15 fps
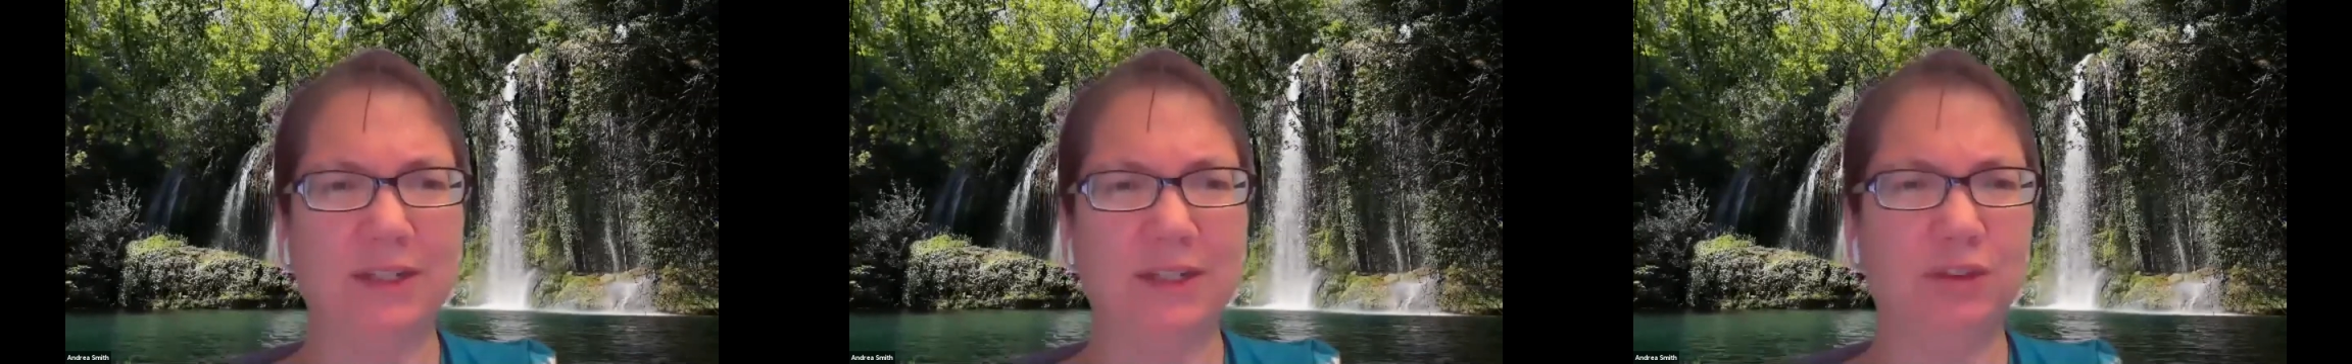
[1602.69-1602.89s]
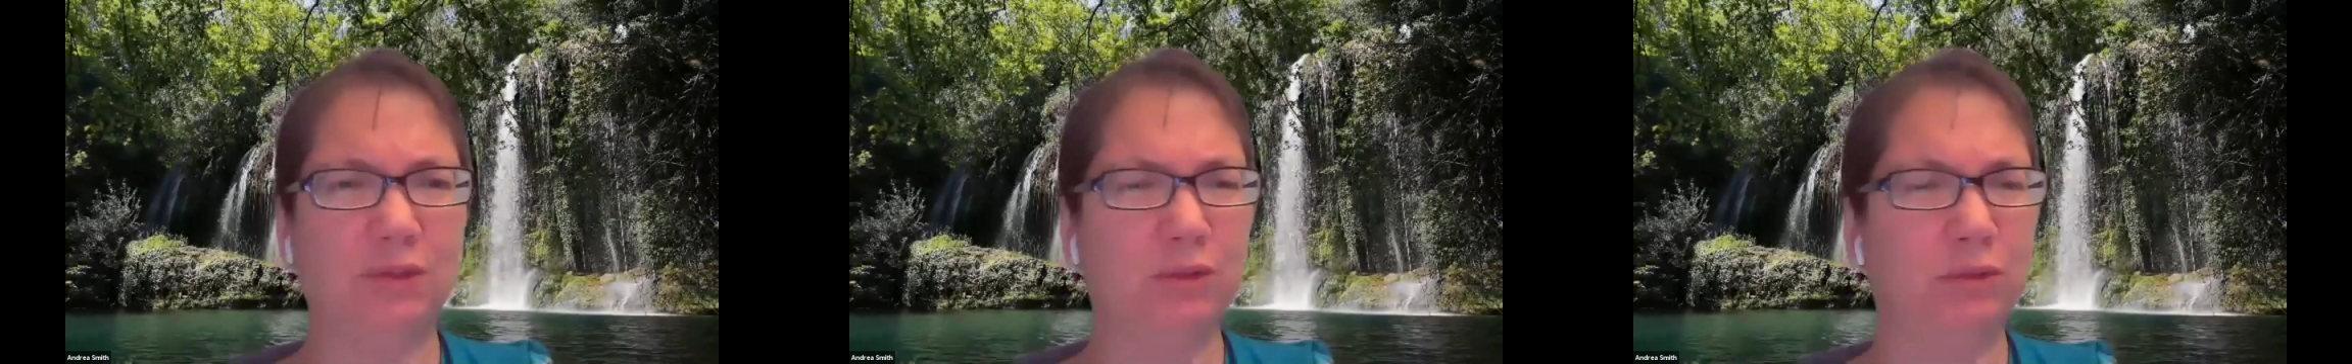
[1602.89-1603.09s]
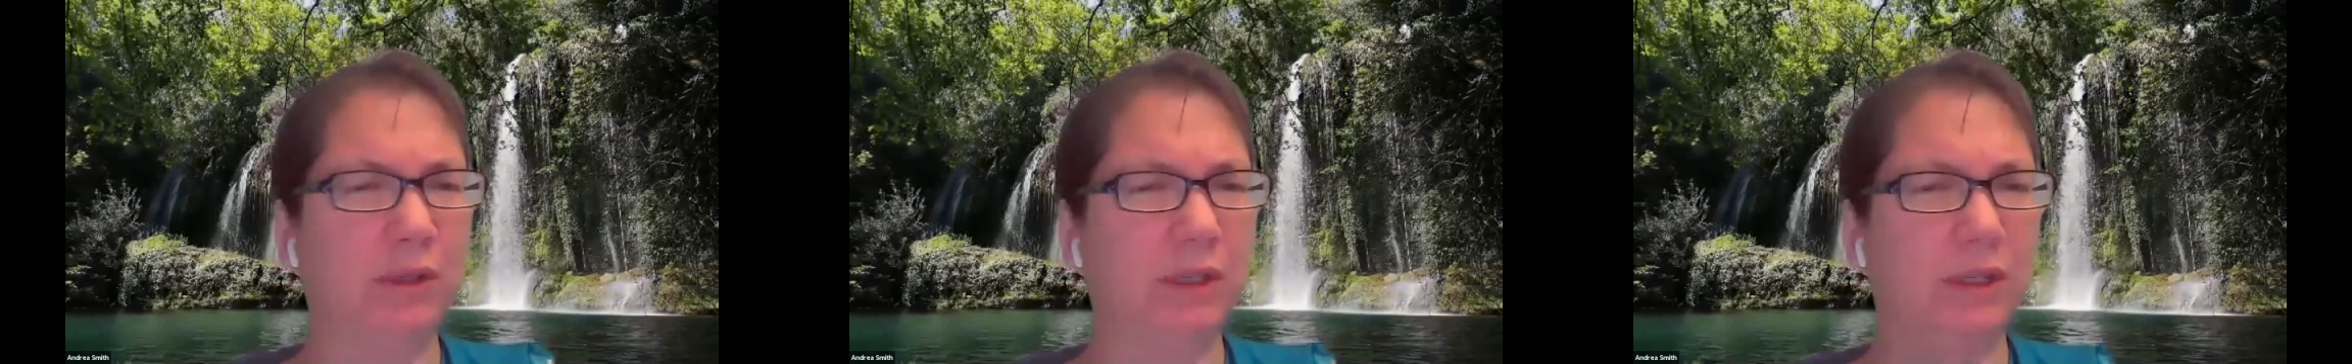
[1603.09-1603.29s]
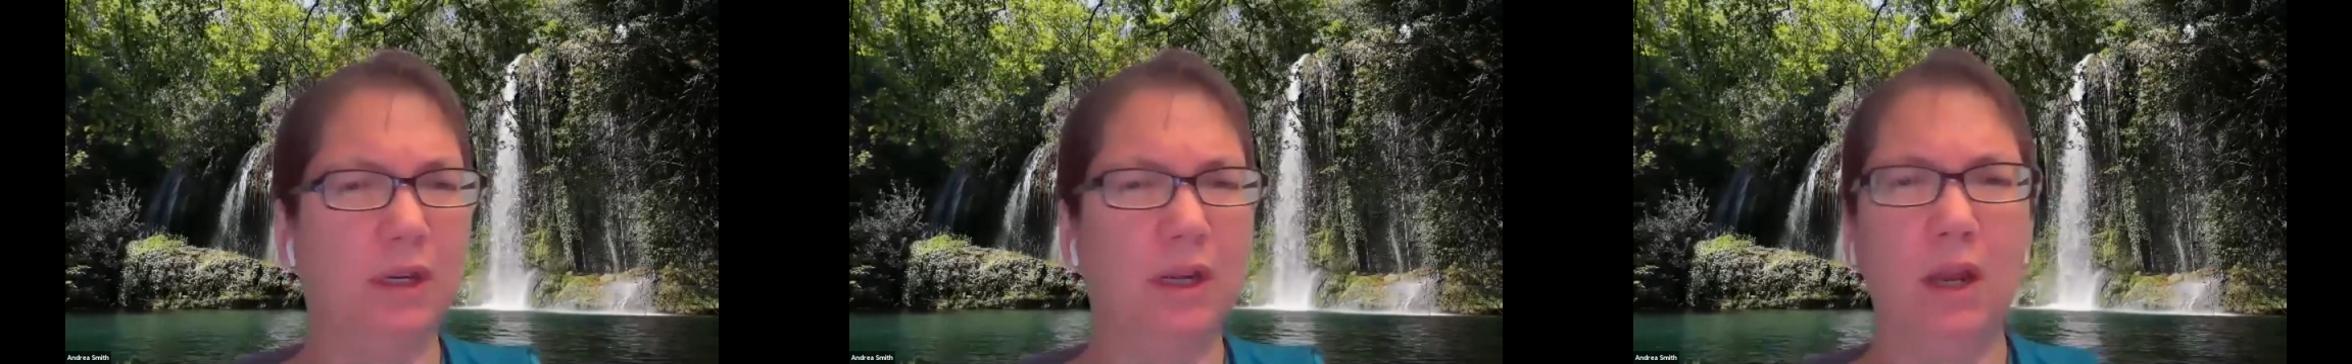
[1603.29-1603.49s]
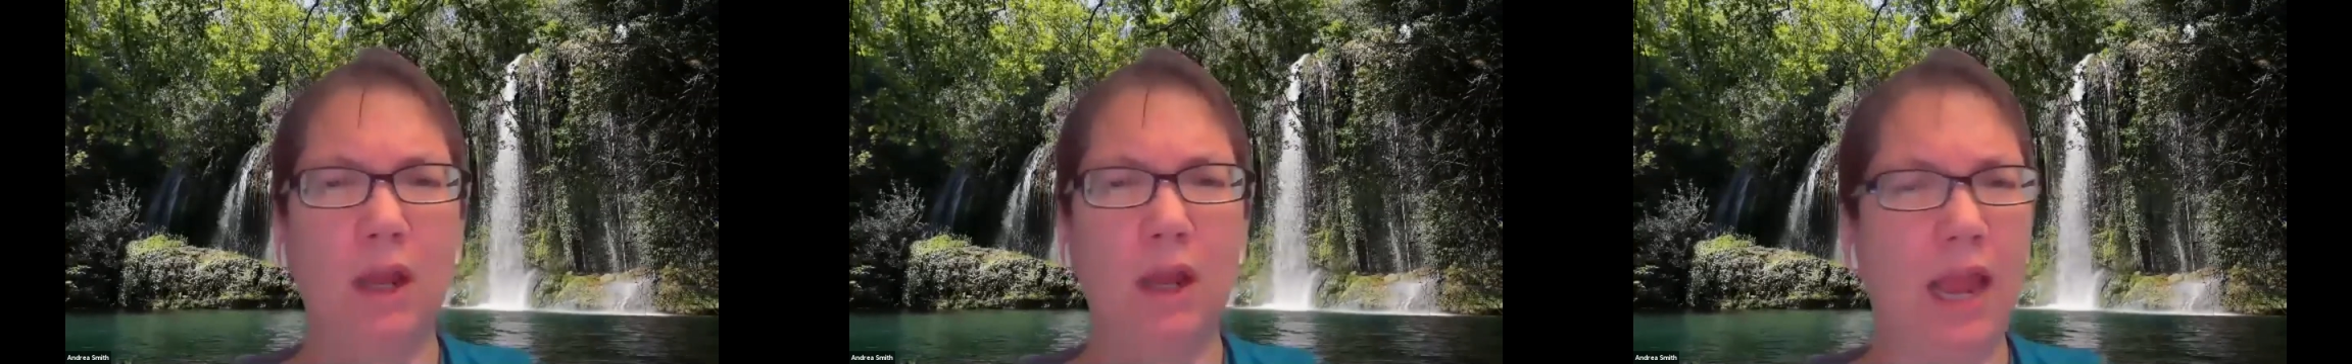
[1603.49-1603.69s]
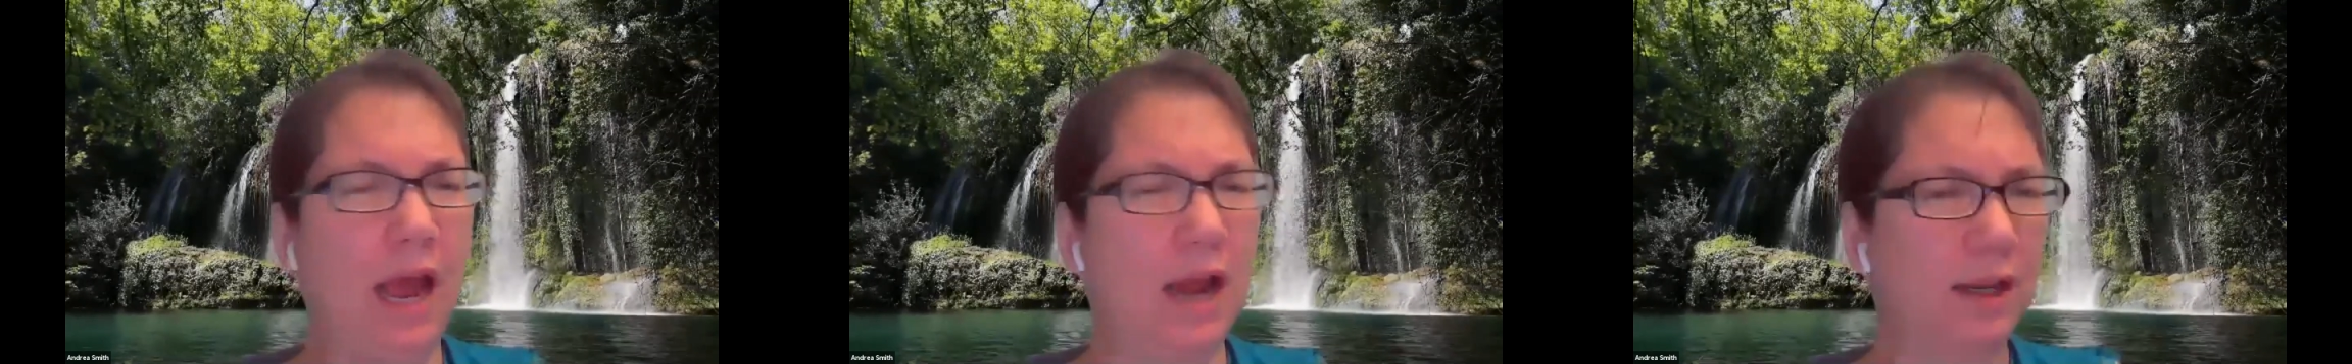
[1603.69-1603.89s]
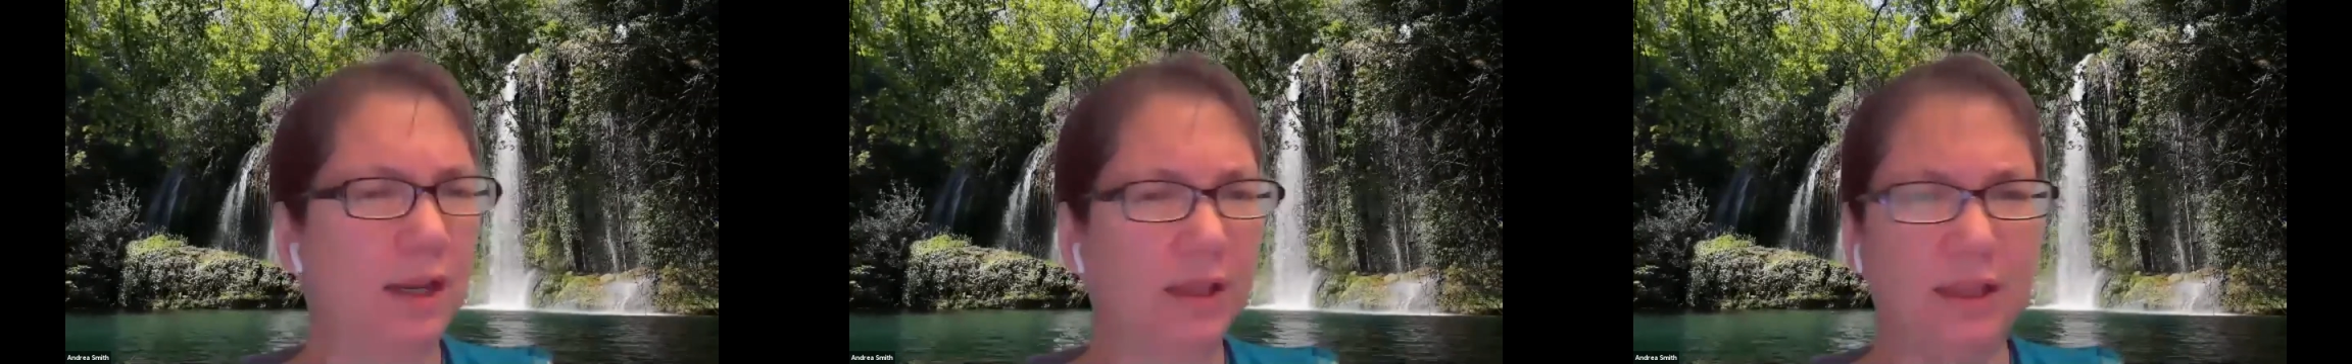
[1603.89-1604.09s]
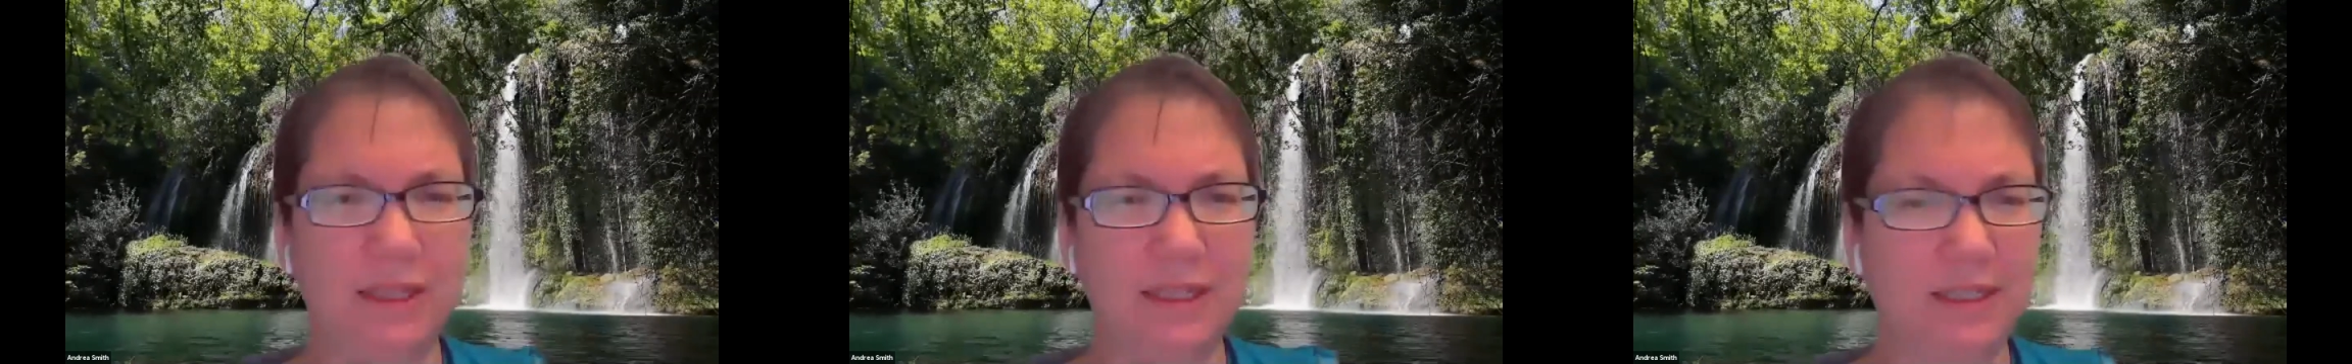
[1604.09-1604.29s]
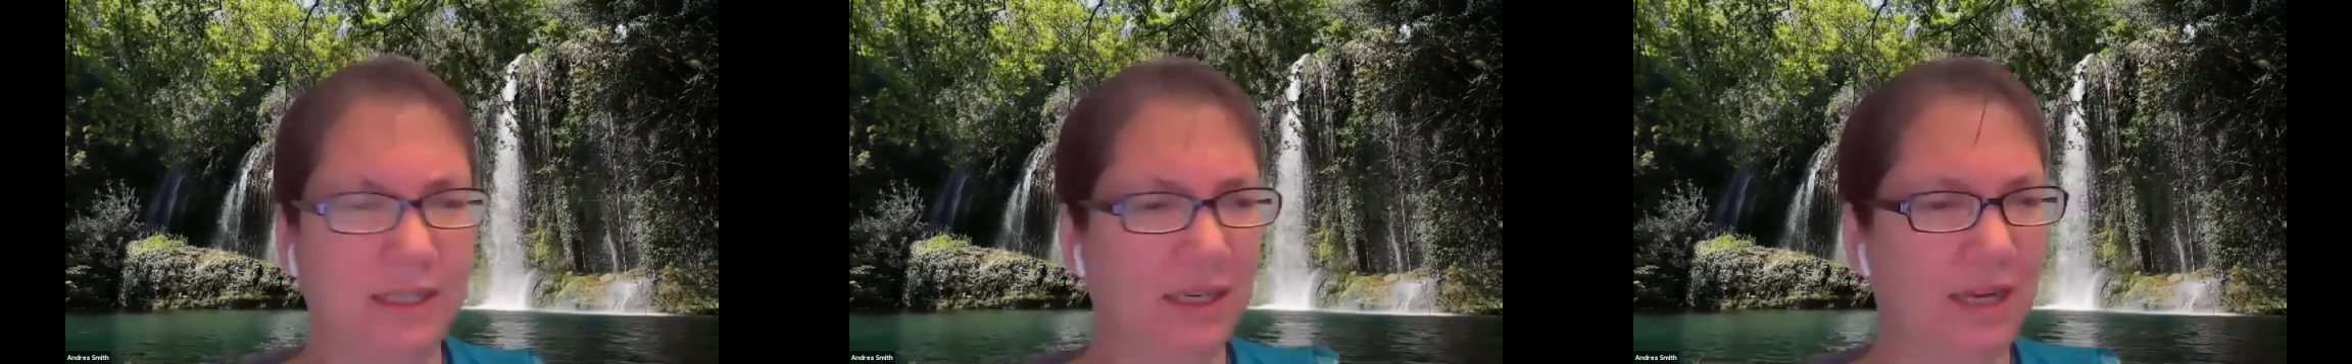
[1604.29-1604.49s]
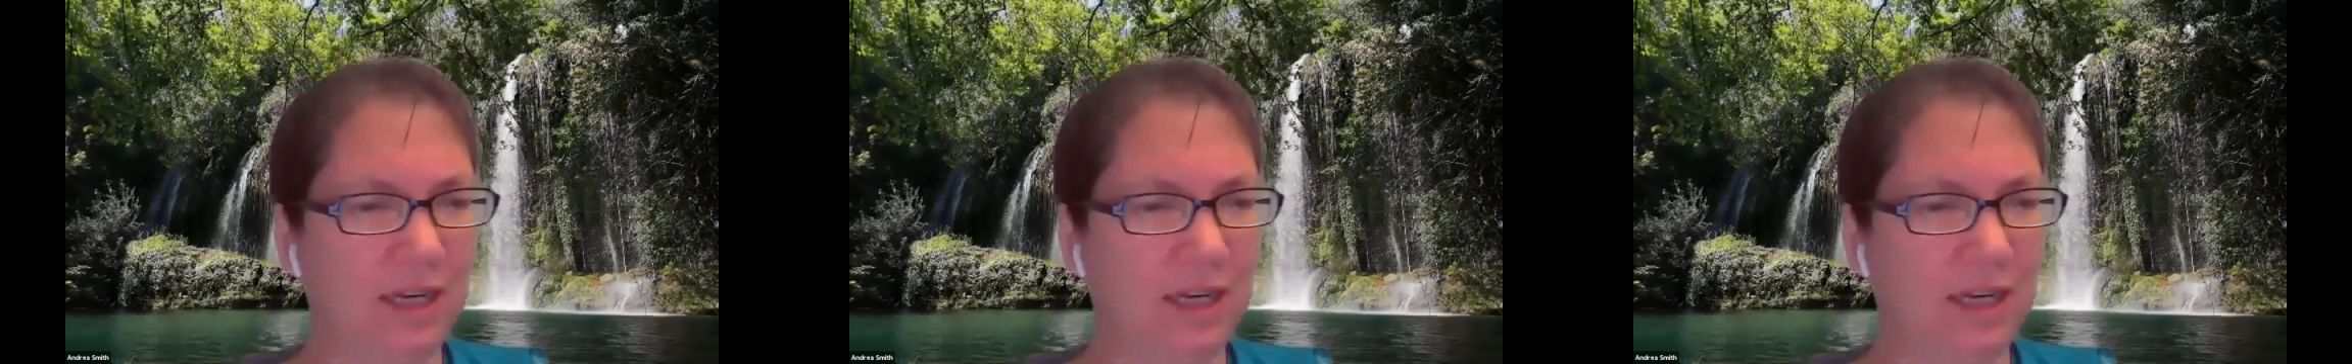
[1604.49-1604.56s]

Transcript: Is that true? And how did these